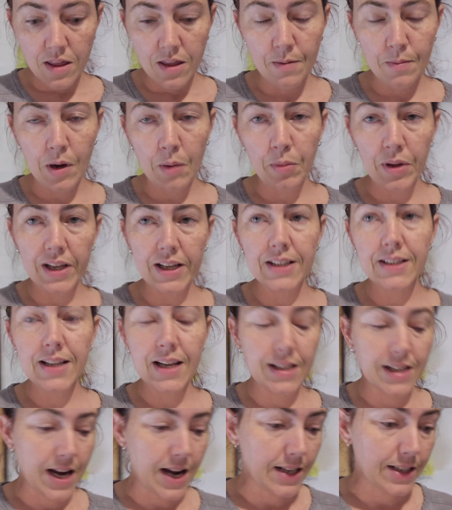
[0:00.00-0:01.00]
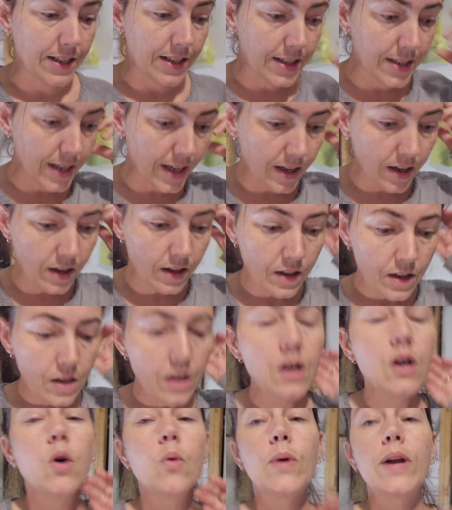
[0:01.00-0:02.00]
that my plants had gotten sick
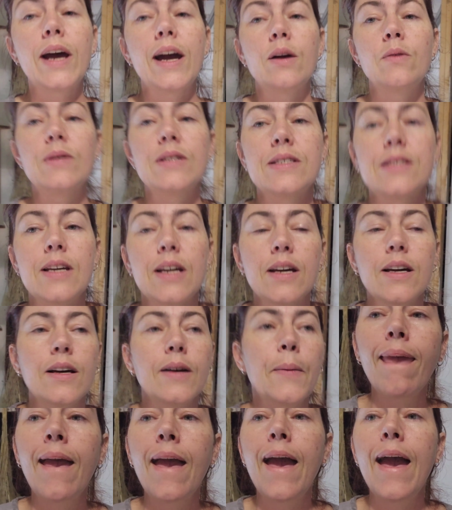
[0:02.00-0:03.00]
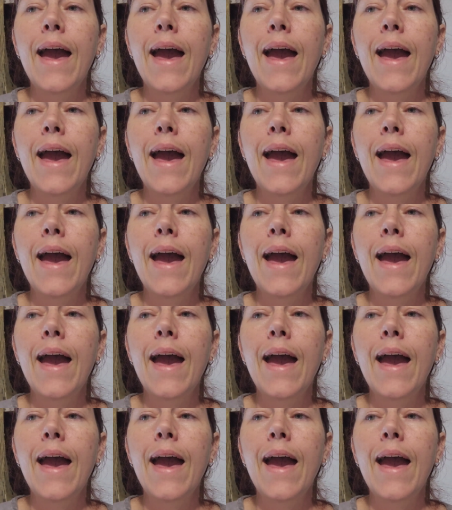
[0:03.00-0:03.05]
when I was sick.